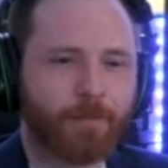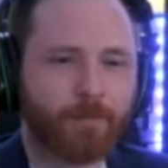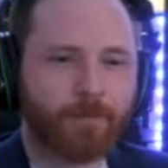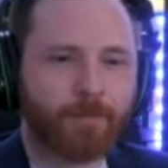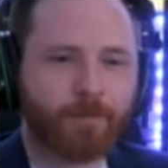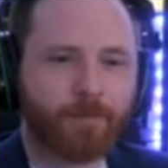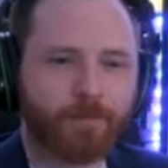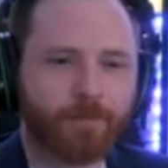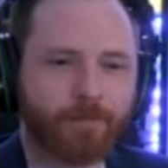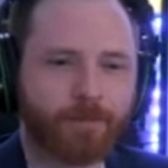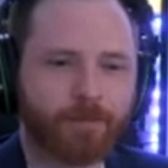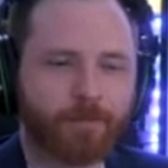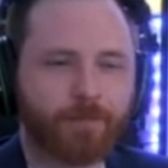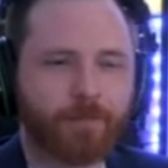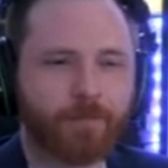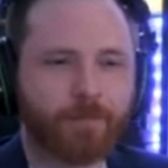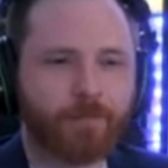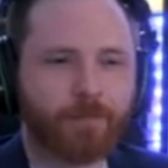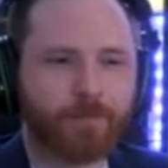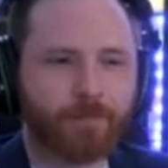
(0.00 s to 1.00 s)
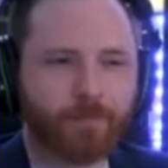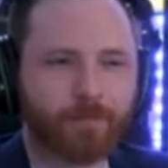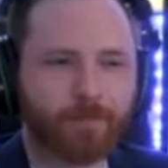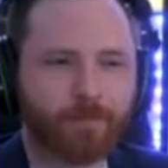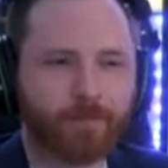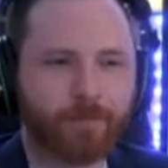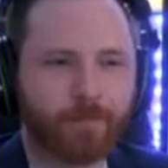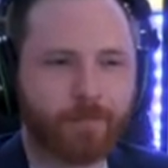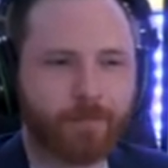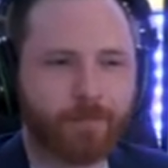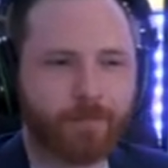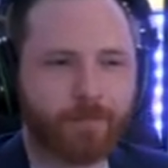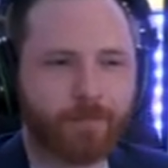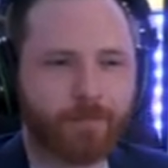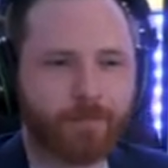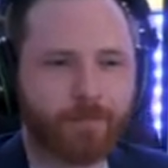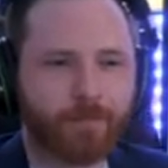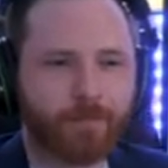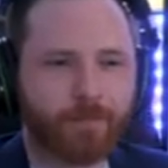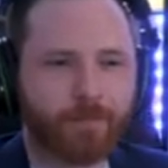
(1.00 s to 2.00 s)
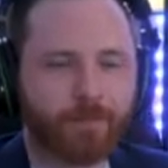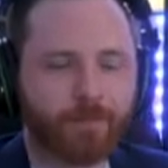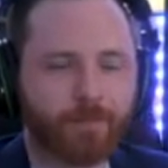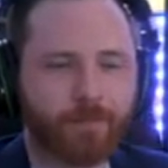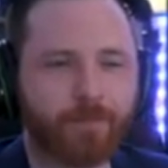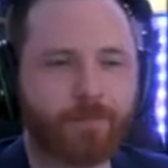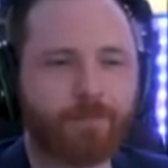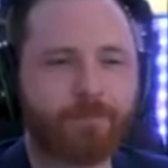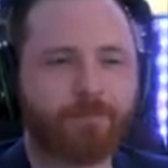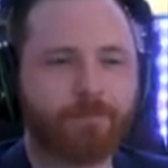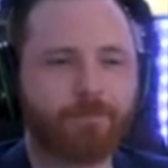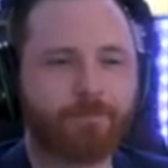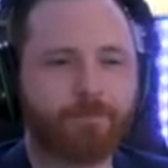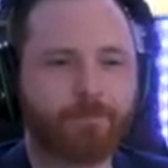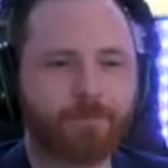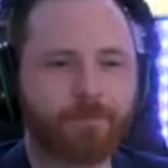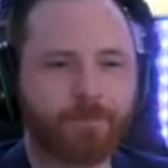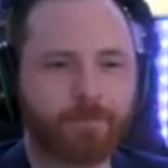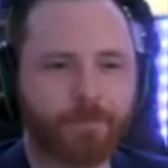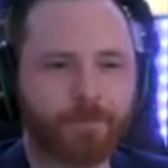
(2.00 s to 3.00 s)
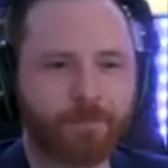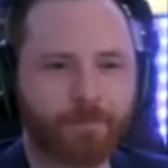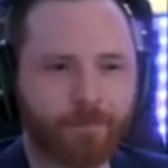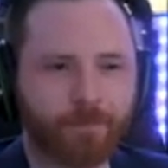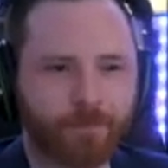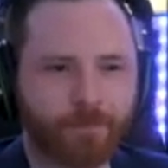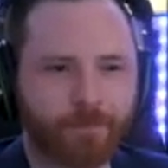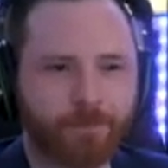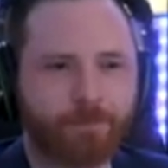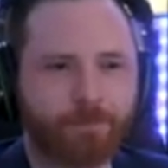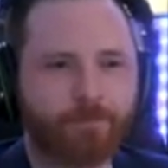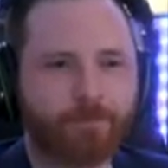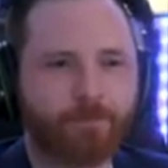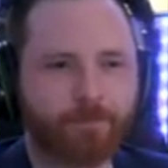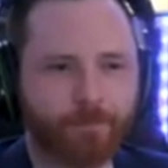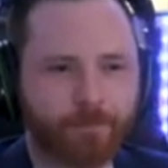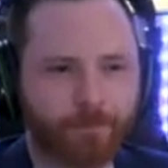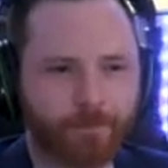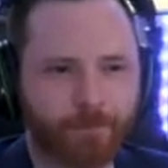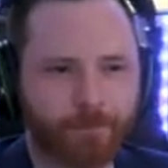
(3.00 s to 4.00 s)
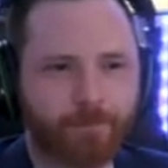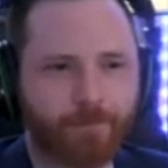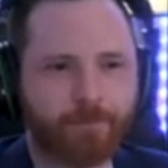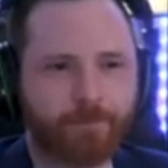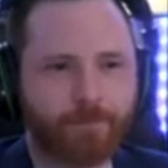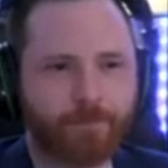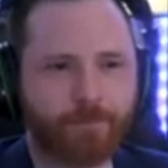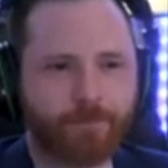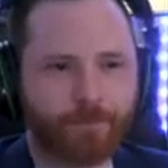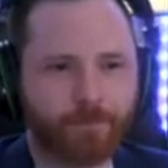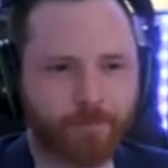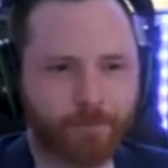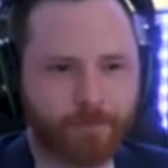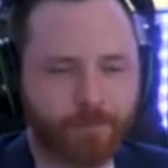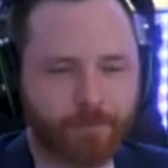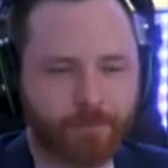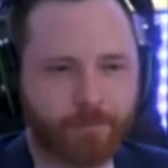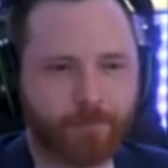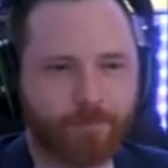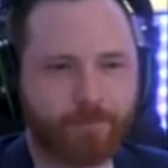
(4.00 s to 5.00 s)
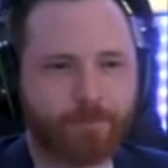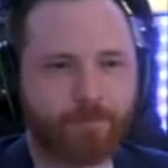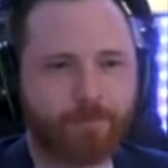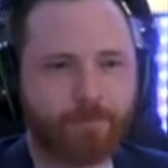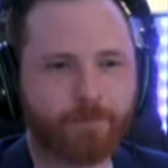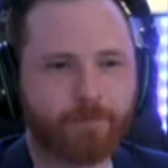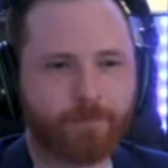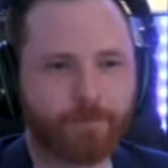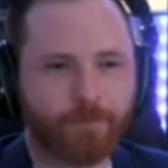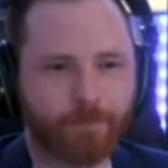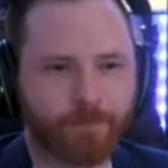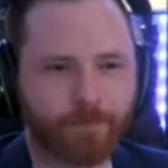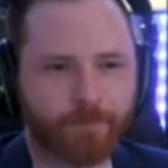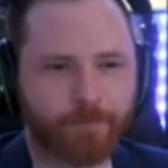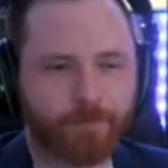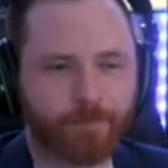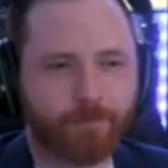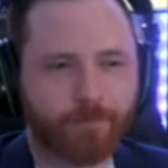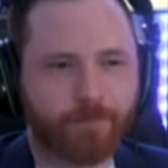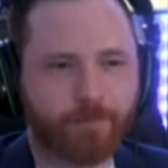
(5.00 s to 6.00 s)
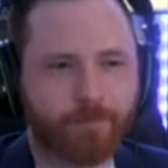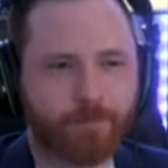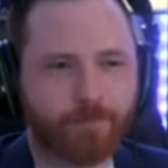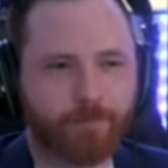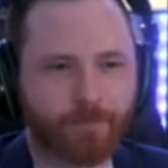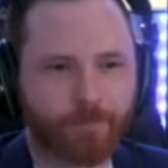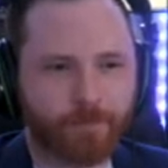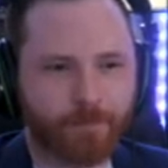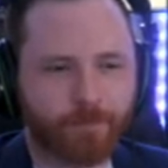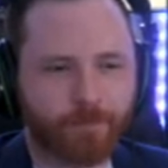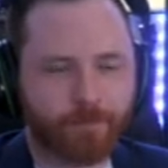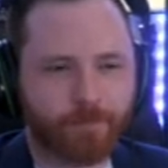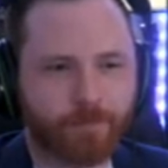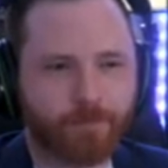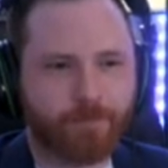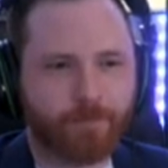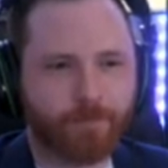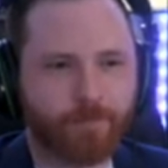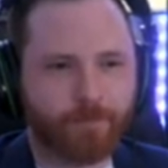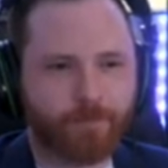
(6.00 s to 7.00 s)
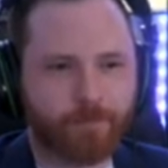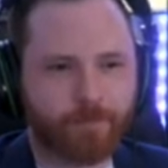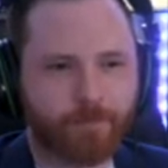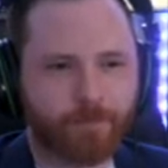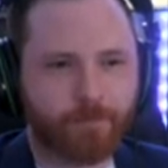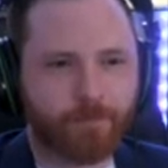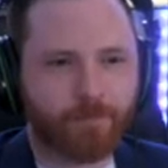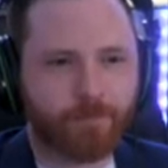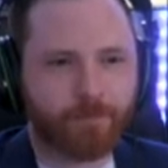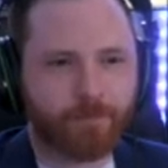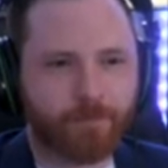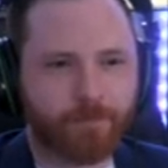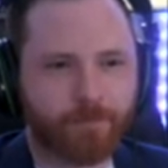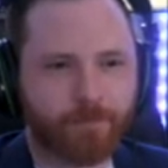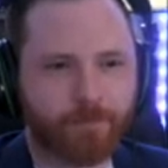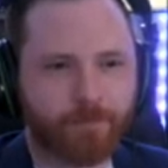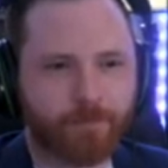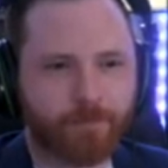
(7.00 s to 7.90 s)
No words are spoken by the person on screen.